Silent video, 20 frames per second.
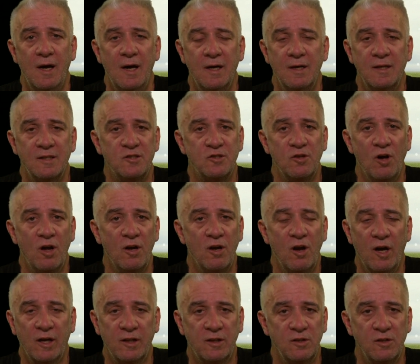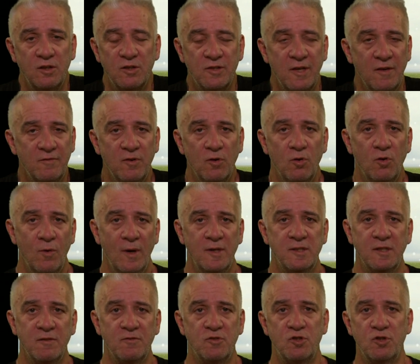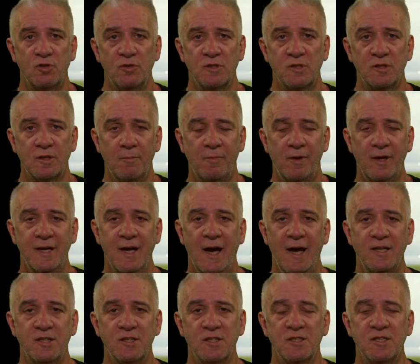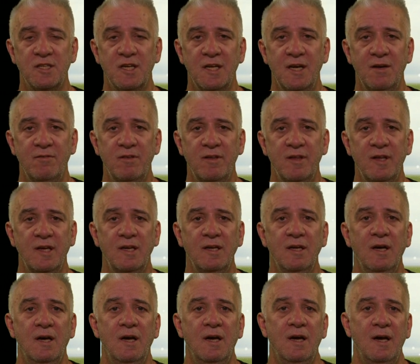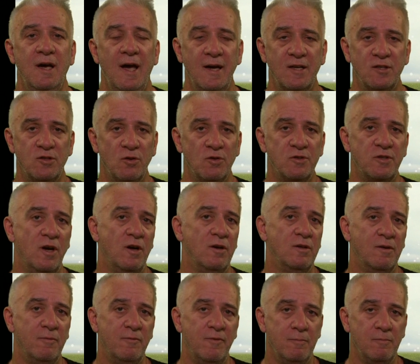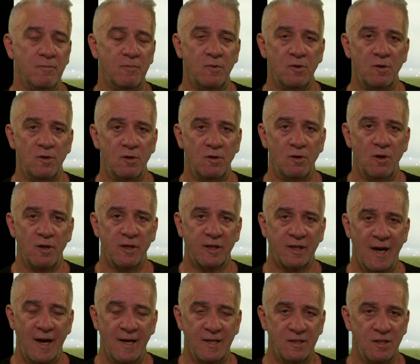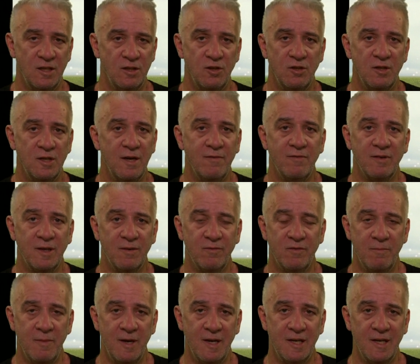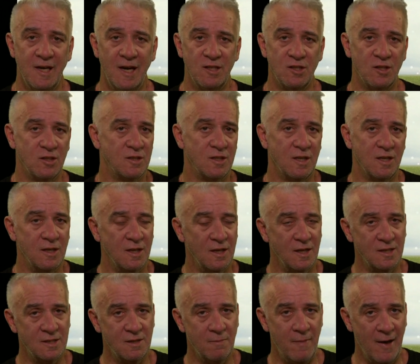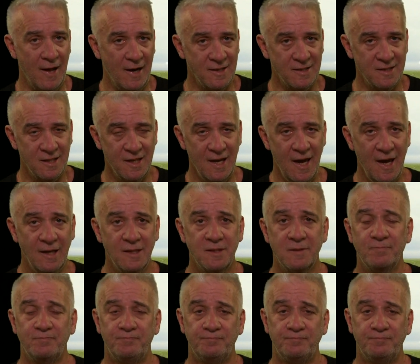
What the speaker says: It's not like you just have to always give students complete agency in everything, and it's also not the case that you never give them any agency. It's a balancing act,